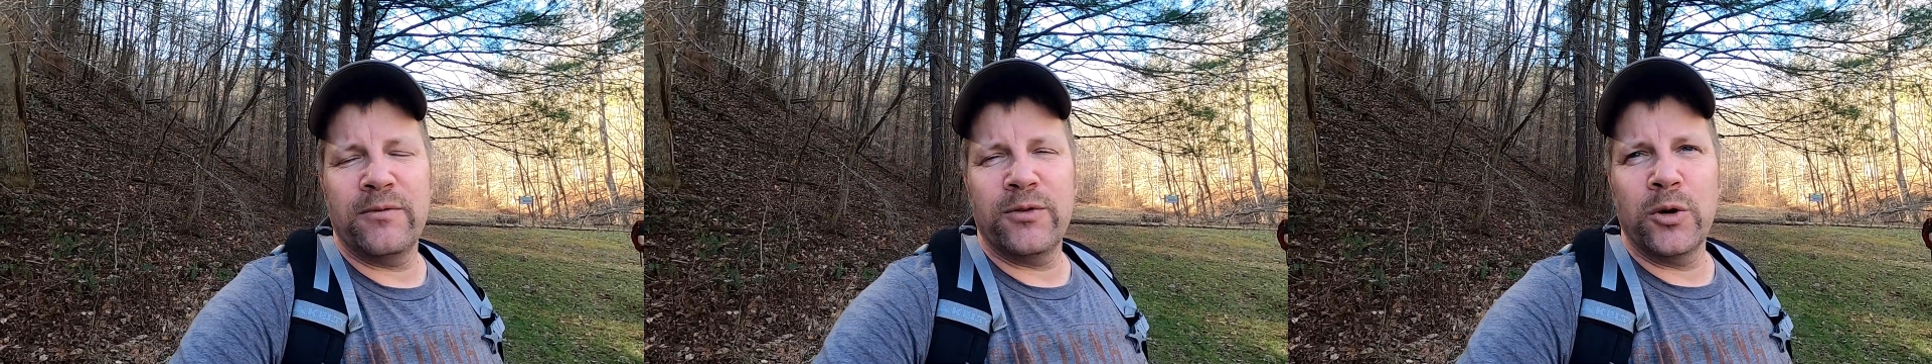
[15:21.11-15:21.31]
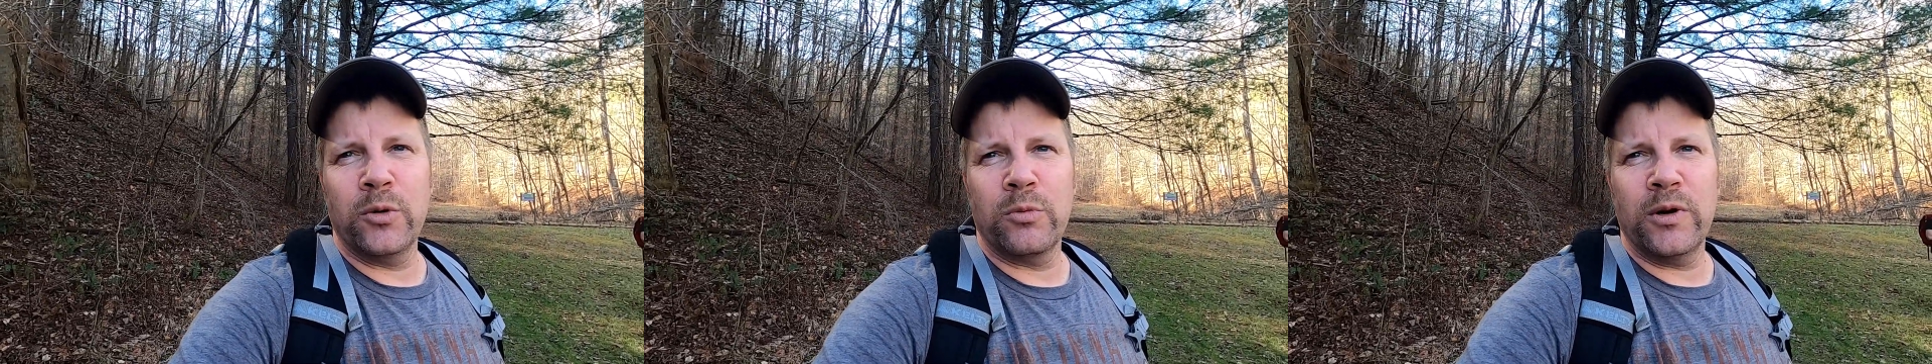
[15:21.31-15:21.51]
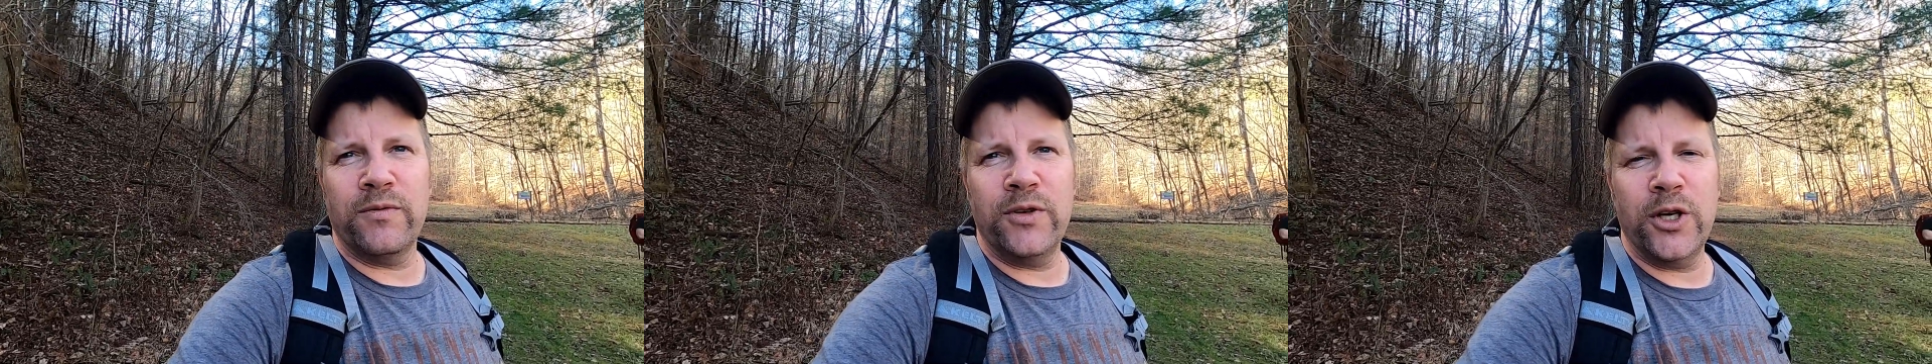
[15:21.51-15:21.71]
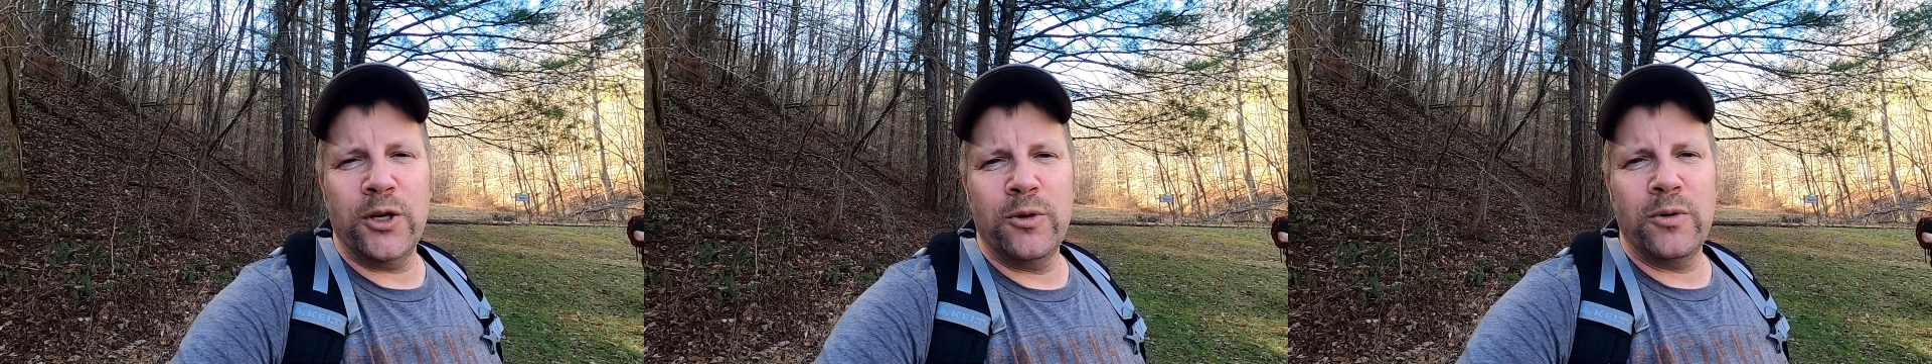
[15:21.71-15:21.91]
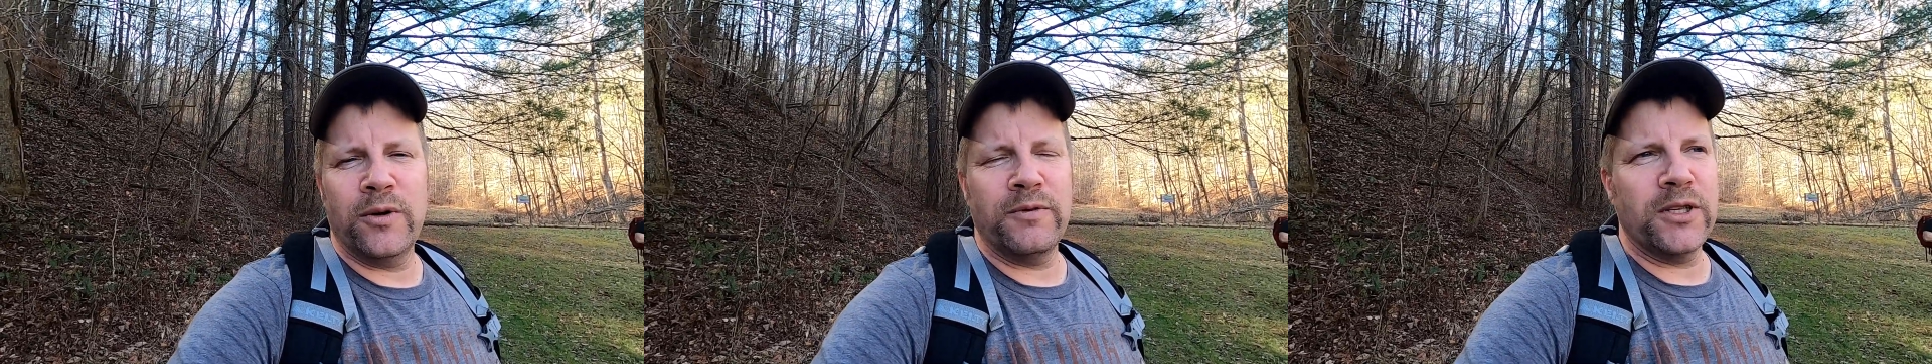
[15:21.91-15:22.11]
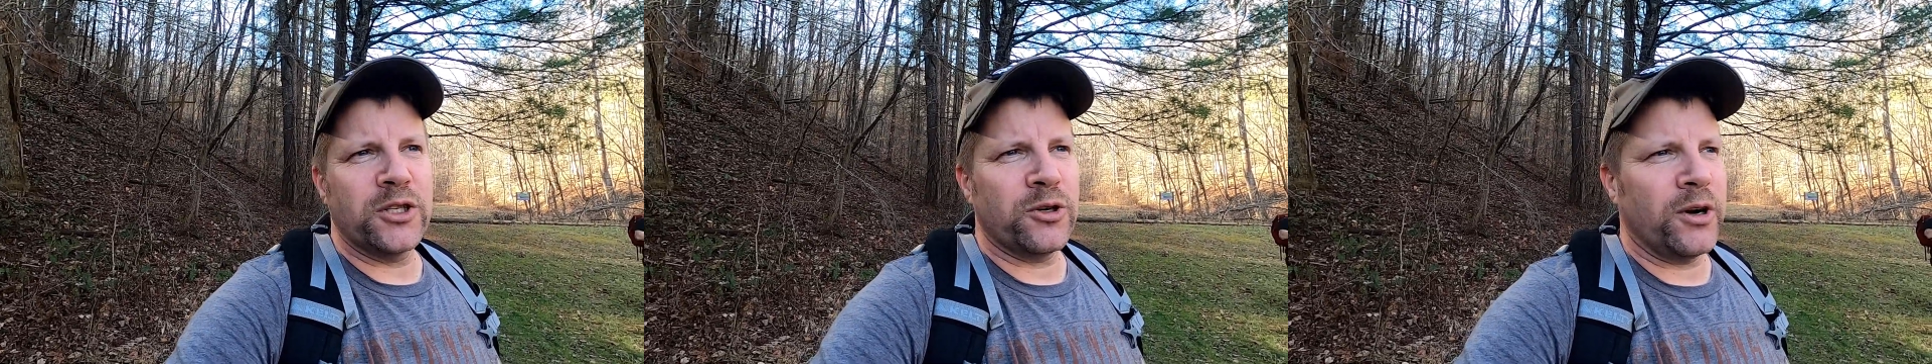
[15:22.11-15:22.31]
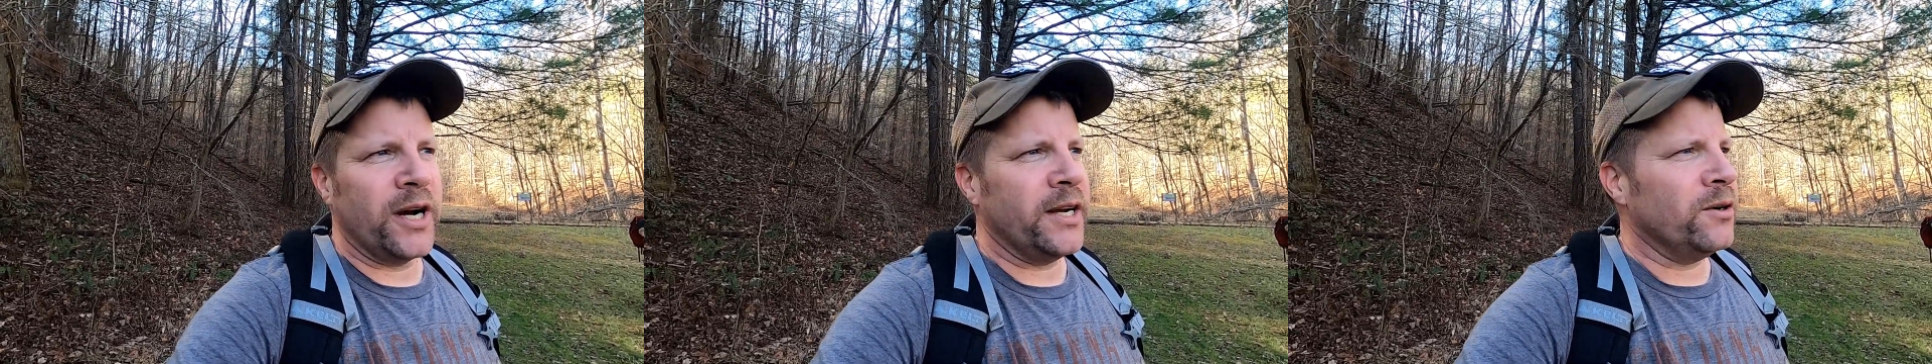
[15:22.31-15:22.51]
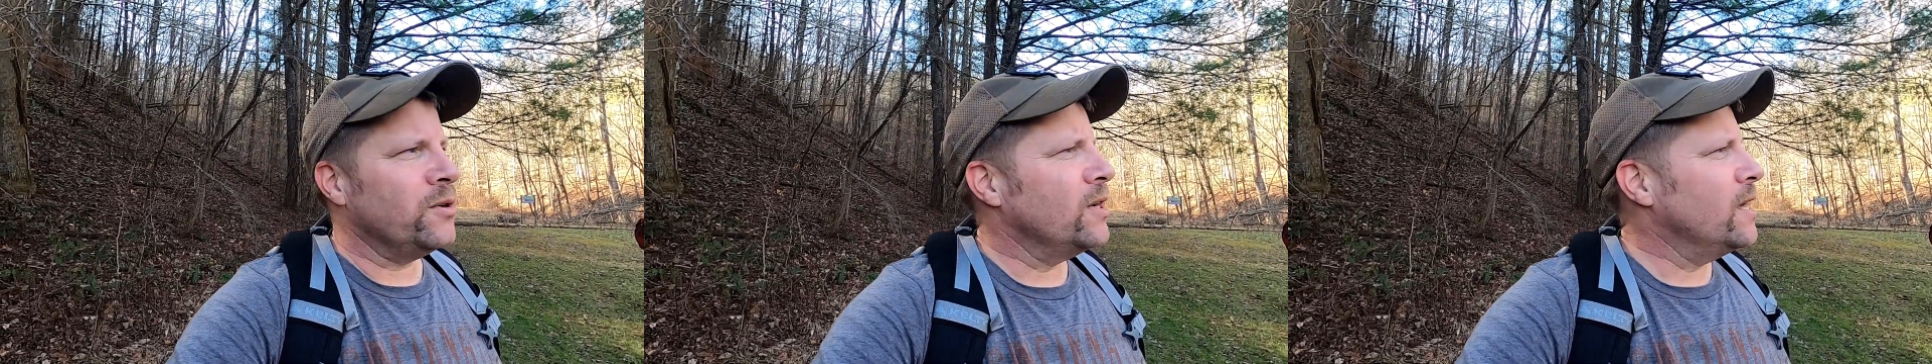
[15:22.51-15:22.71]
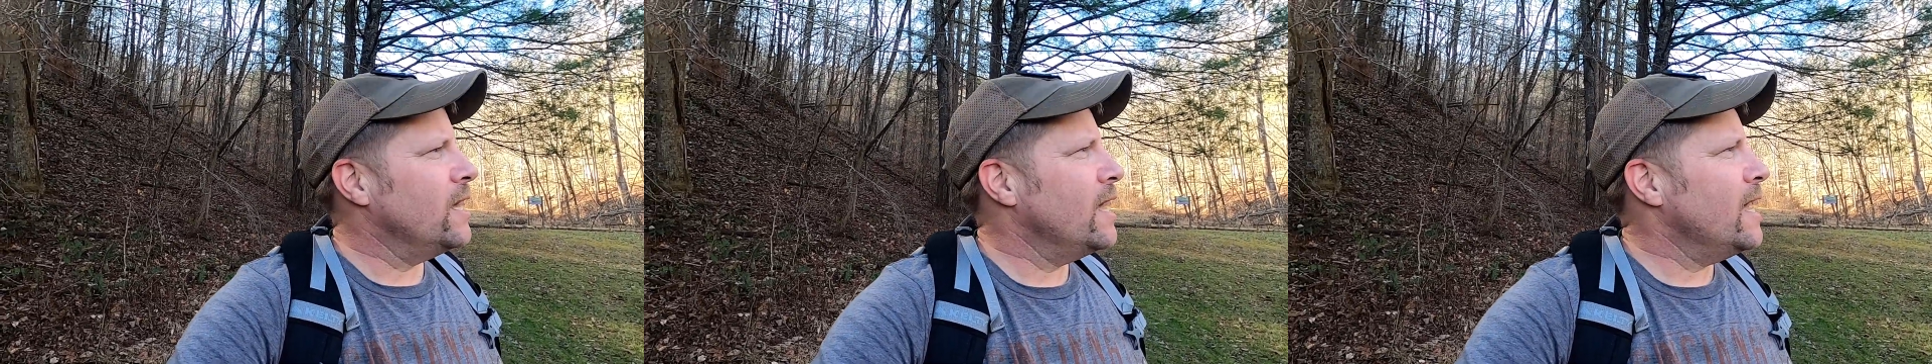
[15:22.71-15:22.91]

and full review of the trail.